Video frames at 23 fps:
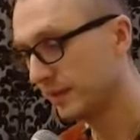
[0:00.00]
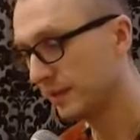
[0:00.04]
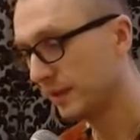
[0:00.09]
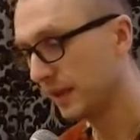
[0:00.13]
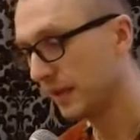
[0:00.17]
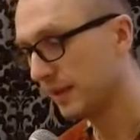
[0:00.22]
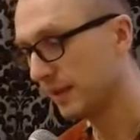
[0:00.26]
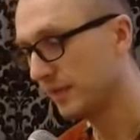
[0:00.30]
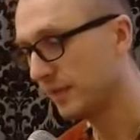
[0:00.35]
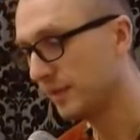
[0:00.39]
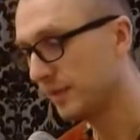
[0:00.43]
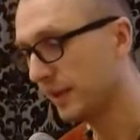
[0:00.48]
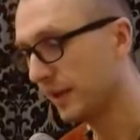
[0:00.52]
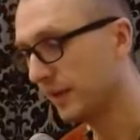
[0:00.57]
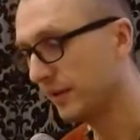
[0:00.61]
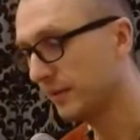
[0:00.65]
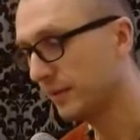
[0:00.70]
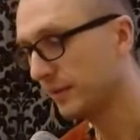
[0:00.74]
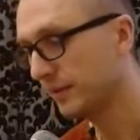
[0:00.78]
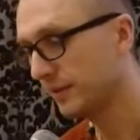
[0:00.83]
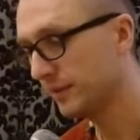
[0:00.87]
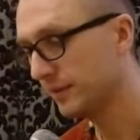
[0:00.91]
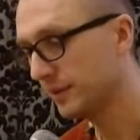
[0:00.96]
as
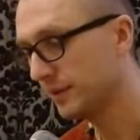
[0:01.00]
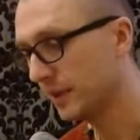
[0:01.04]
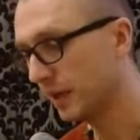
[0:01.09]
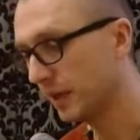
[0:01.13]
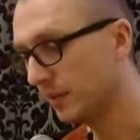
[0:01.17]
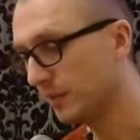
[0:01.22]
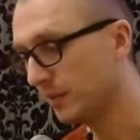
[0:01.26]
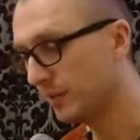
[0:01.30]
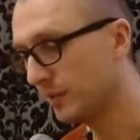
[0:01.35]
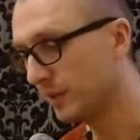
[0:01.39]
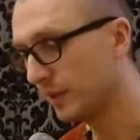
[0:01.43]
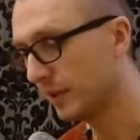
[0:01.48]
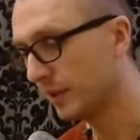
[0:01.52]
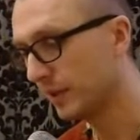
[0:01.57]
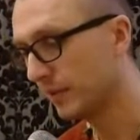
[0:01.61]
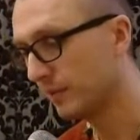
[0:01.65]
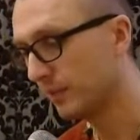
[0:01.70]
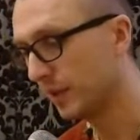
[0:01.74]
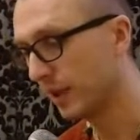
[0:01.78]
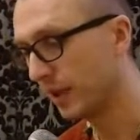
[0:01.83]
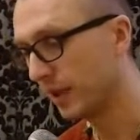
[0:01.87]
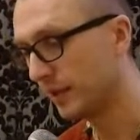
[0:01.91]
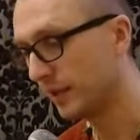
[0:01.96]
deaf, dumb, and
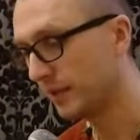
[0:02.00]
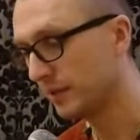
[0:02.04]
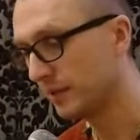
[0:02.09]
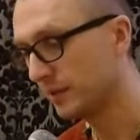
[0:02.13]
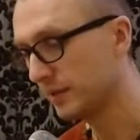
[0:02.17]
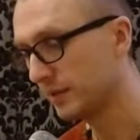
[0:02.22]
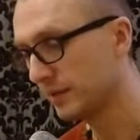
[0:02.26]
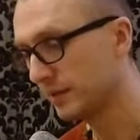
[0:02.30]
blind.